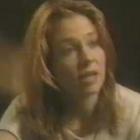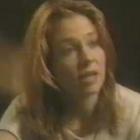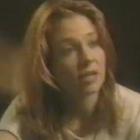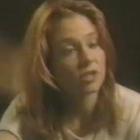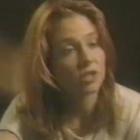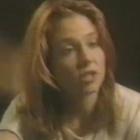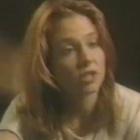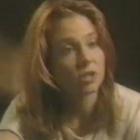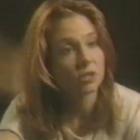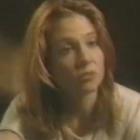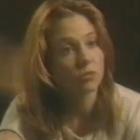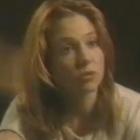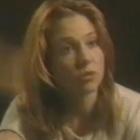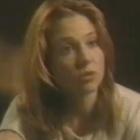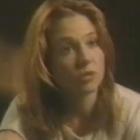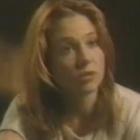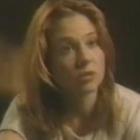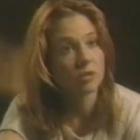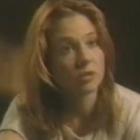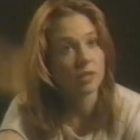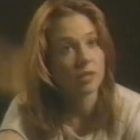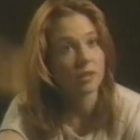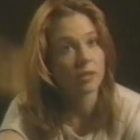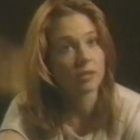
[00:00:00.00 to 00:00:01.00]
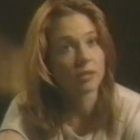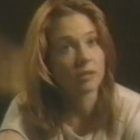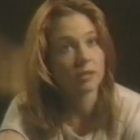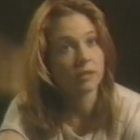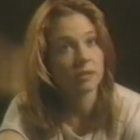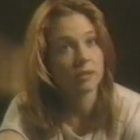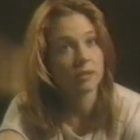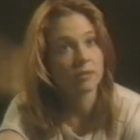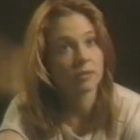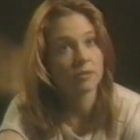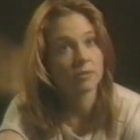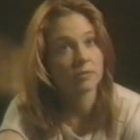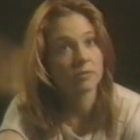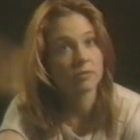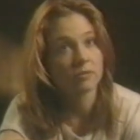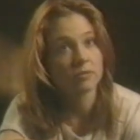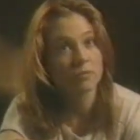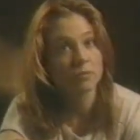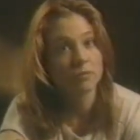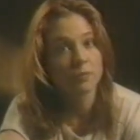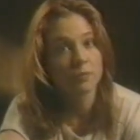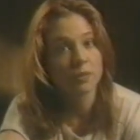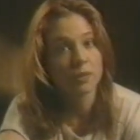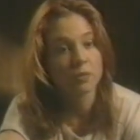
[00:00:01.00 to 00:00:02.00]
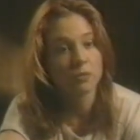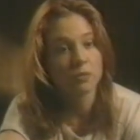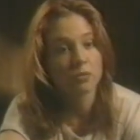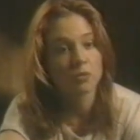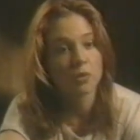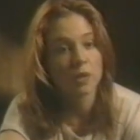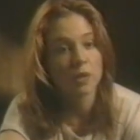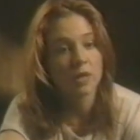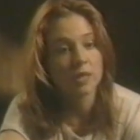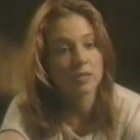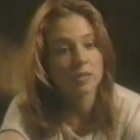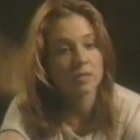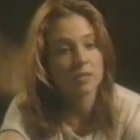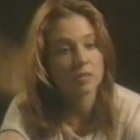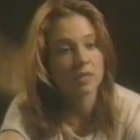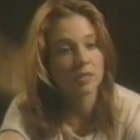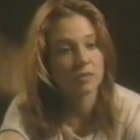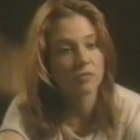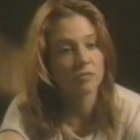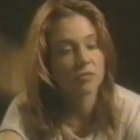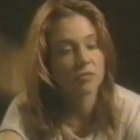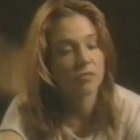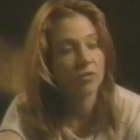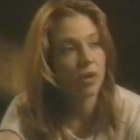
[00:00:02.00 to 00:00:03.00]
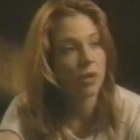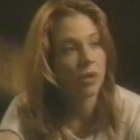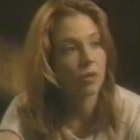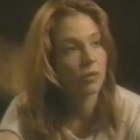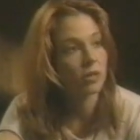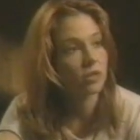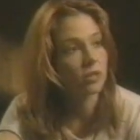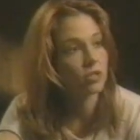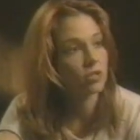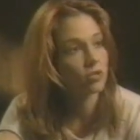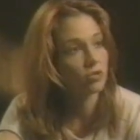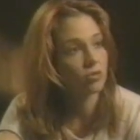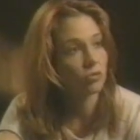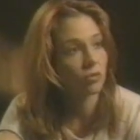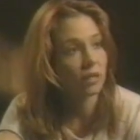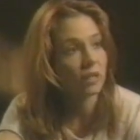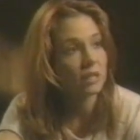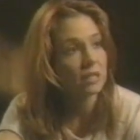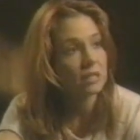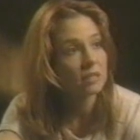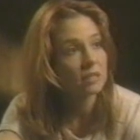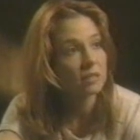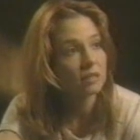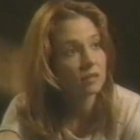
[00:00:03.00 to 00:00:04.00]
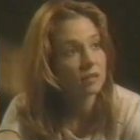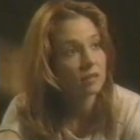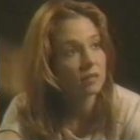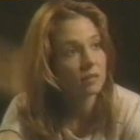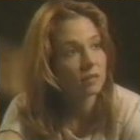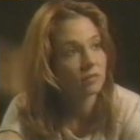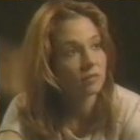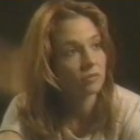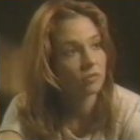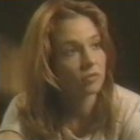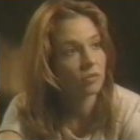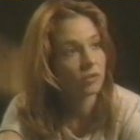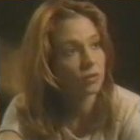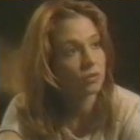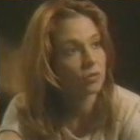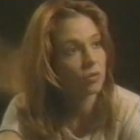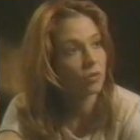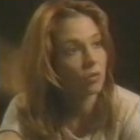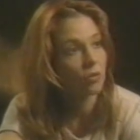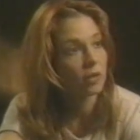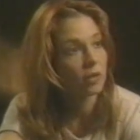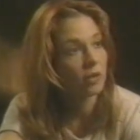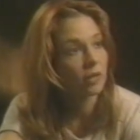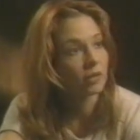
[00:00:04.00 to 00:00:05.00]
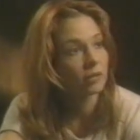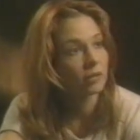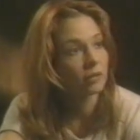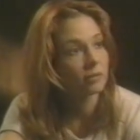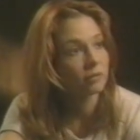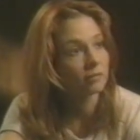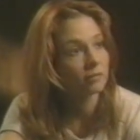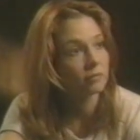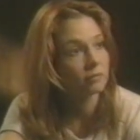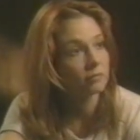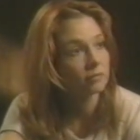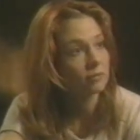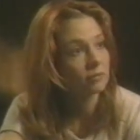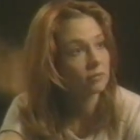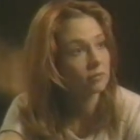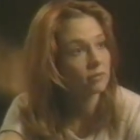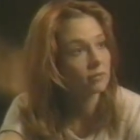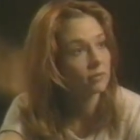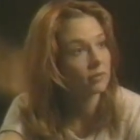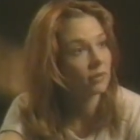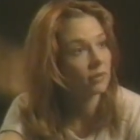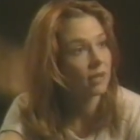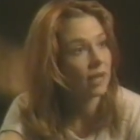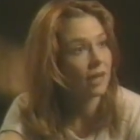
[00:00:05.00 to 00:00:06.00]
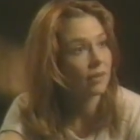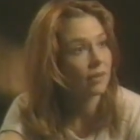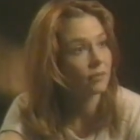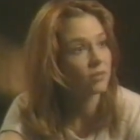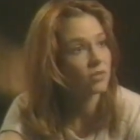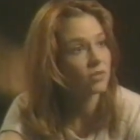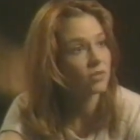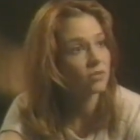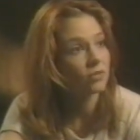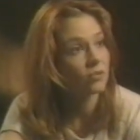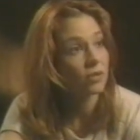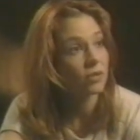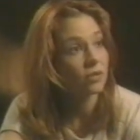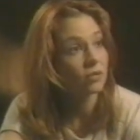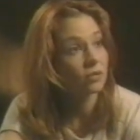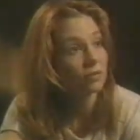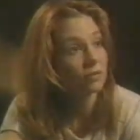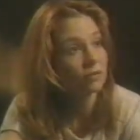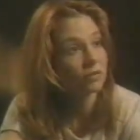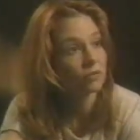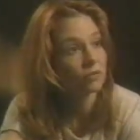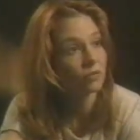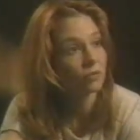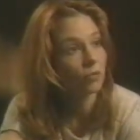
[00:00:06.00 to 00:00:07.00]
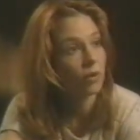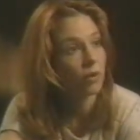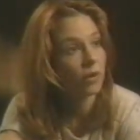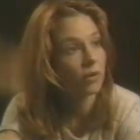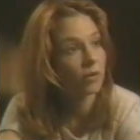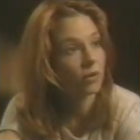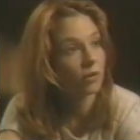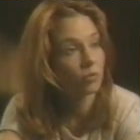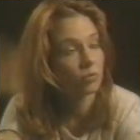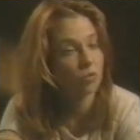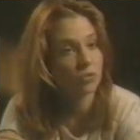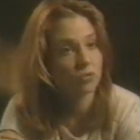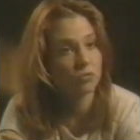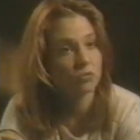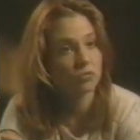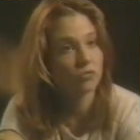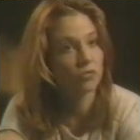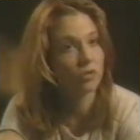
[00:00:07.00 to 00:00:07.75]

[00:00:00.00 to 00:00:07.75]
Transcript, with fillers: And she was uh, being raised in a very strict Victorian atmosphere where there was